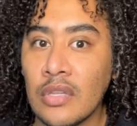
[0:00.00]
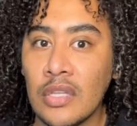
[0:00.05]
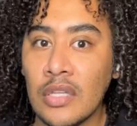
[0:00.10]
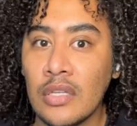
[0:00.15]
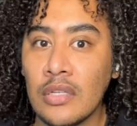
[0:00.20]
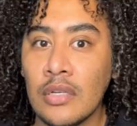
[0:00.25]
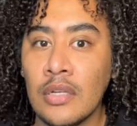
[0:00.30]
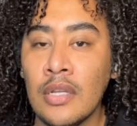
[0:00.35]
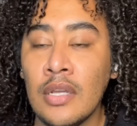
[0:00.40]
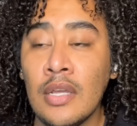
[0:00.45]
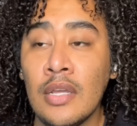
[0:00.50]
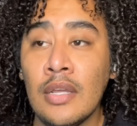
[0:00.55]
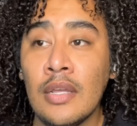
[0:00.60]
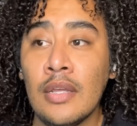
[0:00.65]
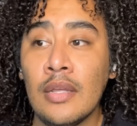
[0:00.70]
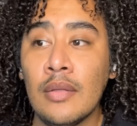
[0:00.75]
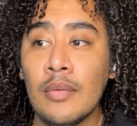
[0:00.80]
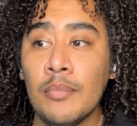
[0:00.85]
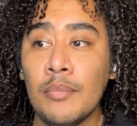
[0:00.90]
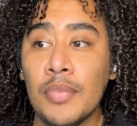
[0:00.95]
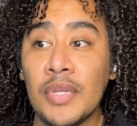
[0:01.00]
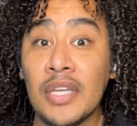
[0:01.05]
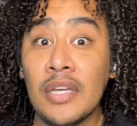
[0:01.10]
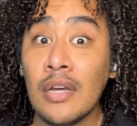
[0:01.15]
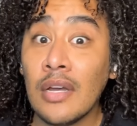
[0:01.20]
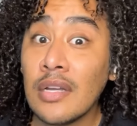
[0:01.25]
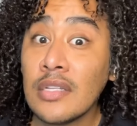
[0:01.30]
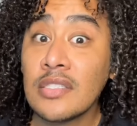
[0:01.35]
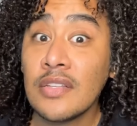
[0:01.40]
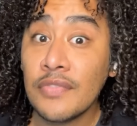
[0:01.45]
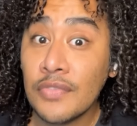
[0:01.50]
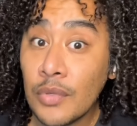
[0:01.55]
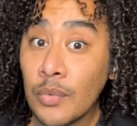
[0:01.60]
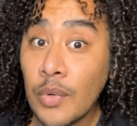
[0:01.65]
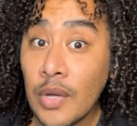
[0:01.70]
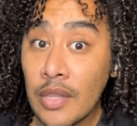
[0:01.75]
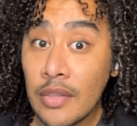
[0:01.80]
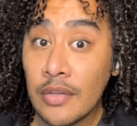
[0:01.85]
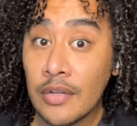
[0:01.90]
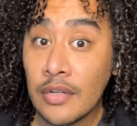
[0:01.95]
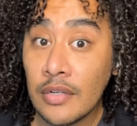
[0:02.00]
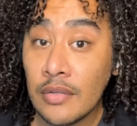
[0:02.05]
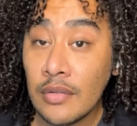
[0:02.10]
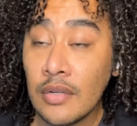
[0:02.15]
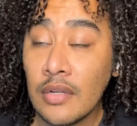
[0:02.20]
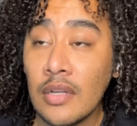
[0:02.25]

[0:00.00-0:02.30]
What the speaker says: it because of the weather.